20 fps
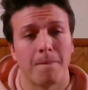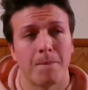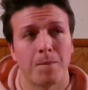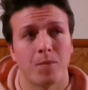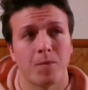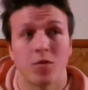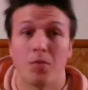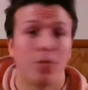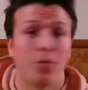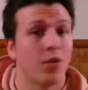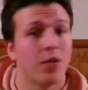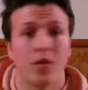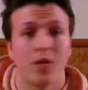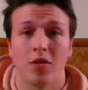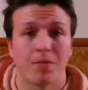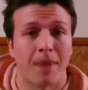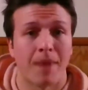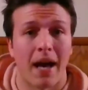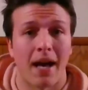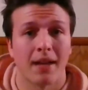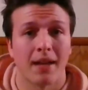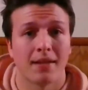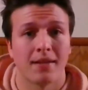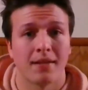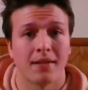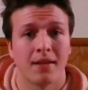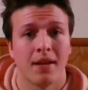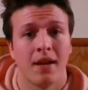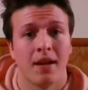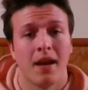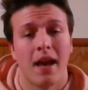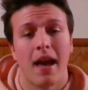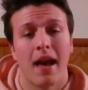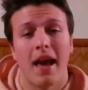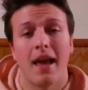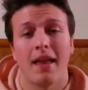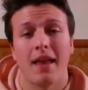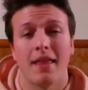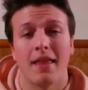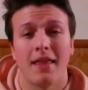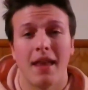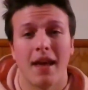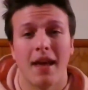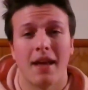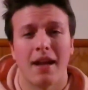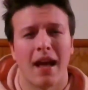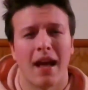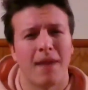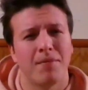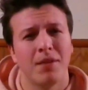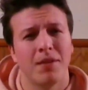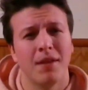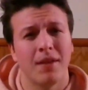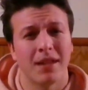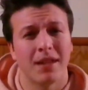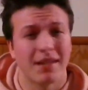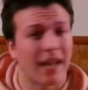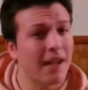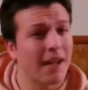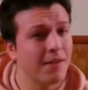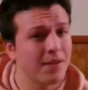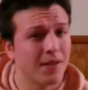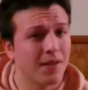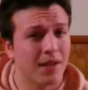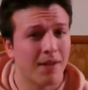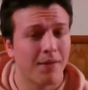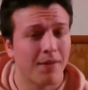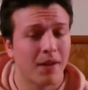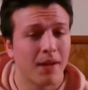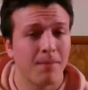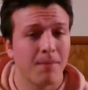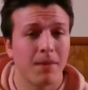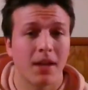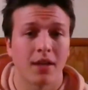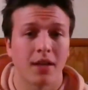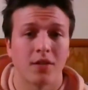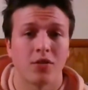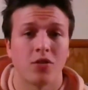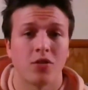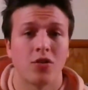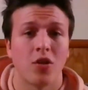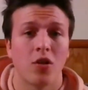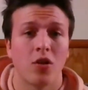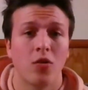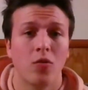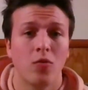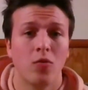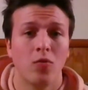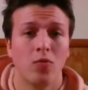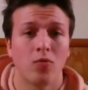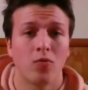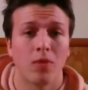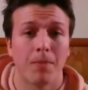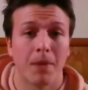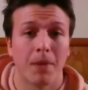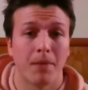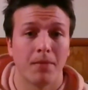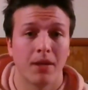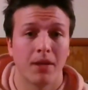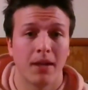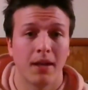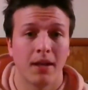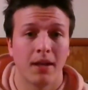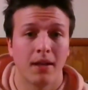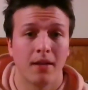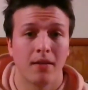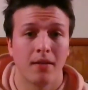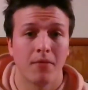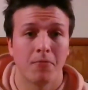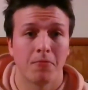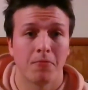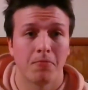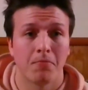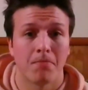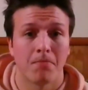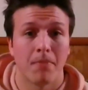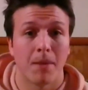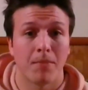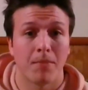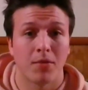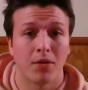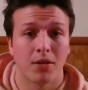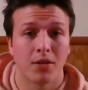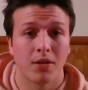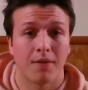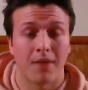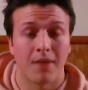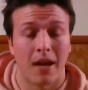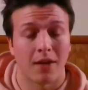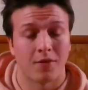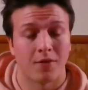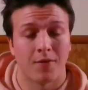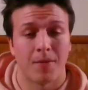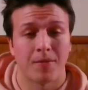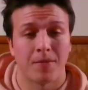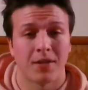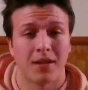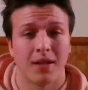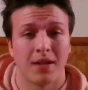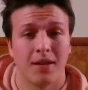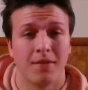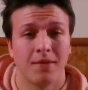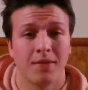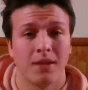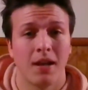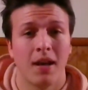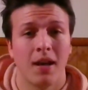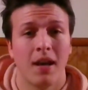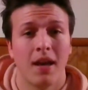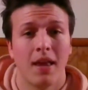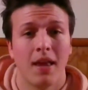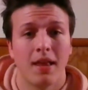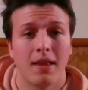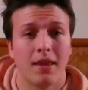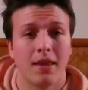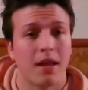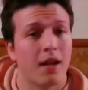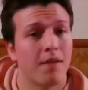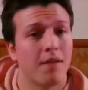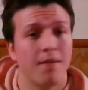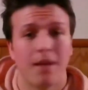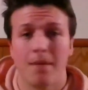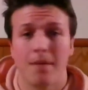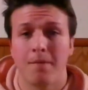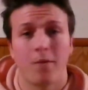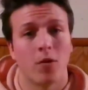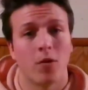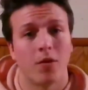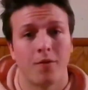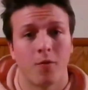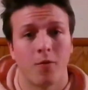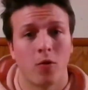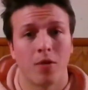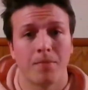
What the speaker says: So both of those passed. And then I believe it's kind of significant because no Republican members of the House of Representatives, none of them voted for